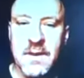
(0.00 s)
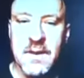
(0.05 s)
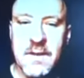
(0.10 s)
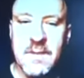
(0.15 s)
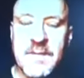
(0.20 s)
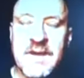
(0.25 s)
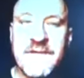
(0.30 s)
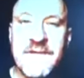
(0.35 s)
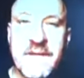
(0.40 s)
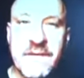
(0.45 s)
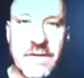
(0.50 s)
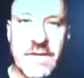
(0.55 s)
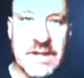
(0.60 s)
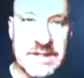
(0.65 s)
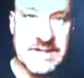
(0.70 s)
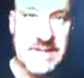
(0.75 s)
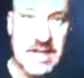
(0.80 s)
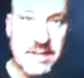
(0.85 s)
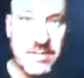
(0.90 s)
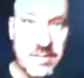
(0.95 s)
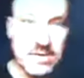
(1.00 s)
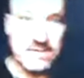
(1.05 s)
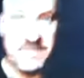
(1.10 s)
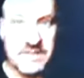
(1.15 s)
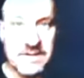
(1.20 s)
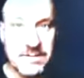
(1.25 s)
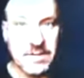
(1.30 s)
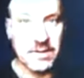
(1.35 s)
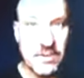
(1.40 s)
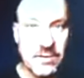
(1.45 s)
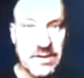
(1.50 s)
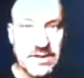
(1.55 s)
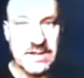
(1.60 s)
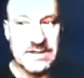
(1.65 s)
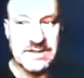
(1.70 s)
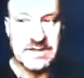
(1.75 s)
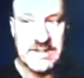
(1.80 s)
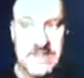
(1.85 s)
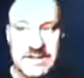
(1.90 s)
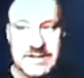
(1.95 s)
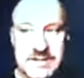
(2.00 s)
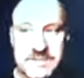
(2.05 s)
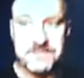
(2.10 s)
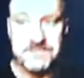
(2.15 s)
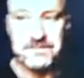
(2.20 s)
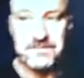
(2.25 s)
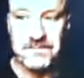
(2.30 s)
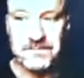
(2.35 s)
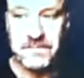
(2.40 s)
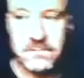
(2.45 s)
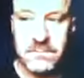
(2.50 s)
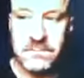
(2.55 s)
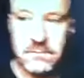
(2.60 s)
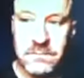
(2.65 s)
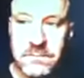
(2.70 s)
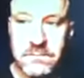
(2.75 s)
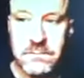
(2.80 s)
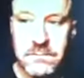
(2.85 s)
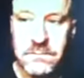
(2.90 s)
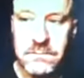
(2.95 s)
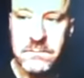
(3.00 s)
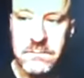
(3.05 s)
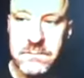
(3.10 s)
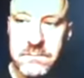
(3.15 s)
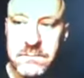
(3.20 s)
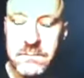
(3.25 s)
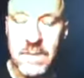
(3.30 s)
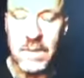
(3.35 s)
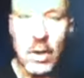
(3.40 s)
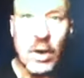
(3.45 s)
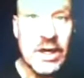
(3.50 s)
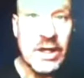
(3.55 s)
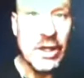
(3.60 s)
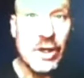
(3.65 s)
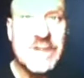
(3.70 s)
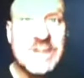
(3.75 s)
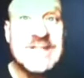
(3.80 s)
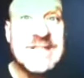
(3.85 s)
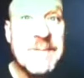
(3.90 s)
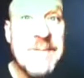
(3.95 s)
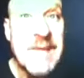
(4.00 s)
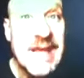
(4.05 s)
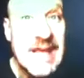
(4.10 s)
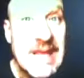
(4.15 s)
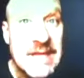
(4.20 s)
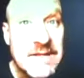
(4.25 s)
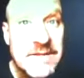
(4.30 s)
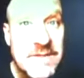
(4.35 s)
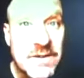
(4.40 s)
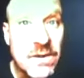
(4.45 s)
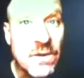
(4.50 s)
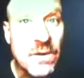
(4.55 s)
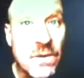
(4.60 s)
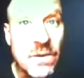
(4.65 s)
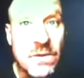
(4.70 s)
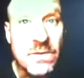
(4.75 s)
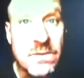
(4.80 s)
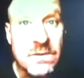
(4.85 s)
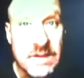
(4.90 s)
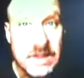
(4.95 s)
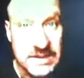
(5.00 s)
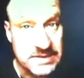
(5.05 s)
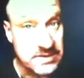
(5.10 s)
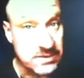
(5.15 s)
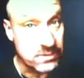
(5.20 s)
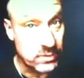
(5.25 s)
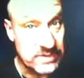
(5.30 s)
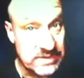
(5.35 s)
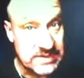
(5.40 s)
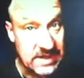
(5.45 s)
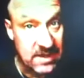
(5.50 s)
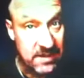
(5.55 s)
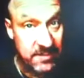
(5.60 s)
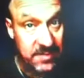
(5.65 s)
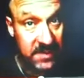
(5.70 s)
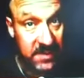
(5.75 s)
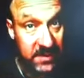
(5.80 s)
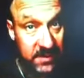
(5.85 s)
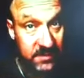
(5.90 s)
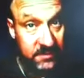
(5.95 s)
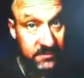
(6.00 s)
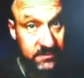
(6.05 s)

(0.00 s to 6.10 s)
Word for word: my favorite example of somebody who does this, Or it looks to me as though this is what's happening.